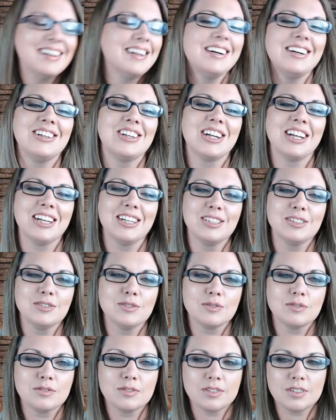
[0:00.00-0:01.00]
Okay.
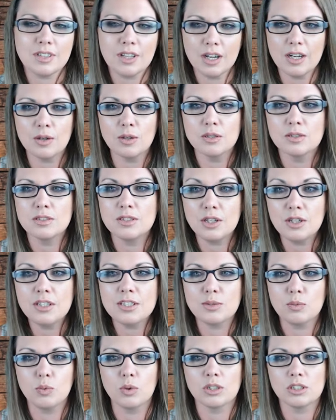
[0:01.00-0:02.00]
God,
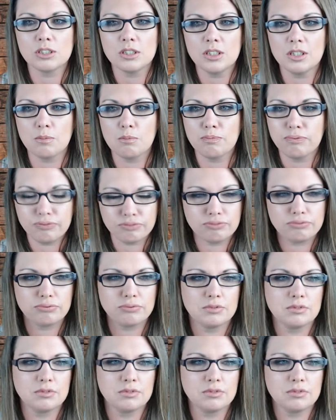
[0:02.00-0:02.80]
serious war shooting.